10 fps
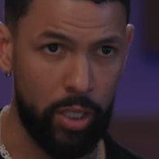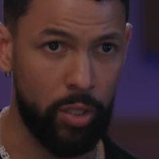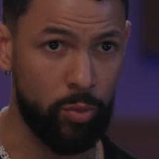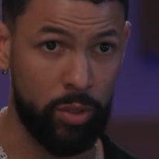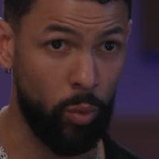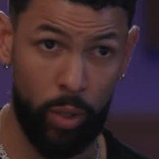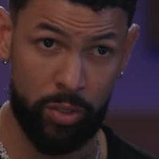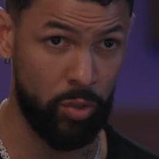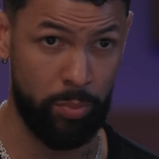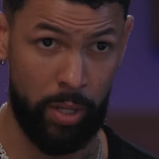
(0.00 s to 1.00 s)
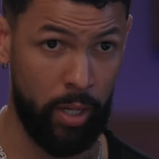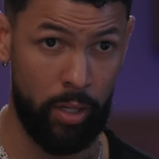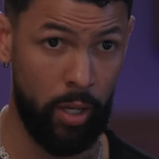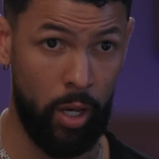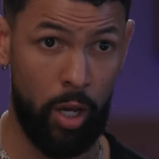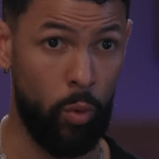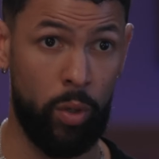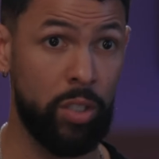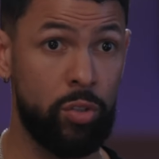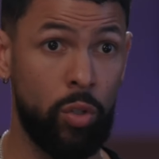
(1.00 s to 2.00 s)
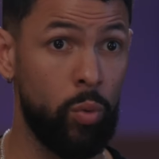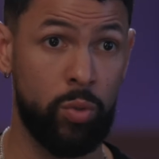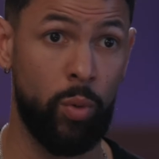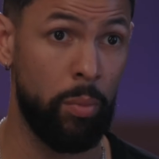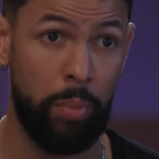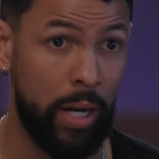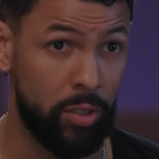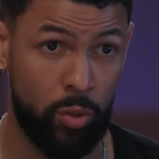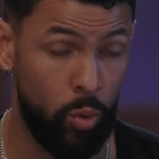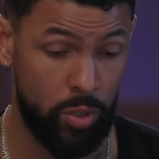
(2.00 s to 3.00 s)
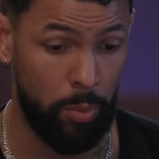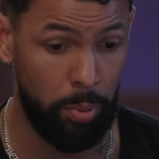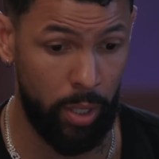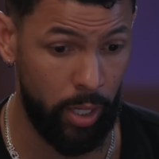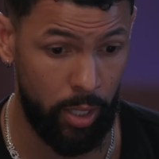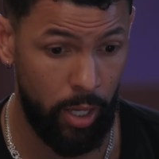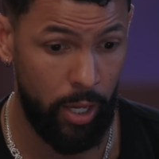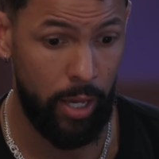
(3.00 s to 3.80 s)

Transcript: years with the Wizards, man, where this dude was one of the baddest scorers on the planet.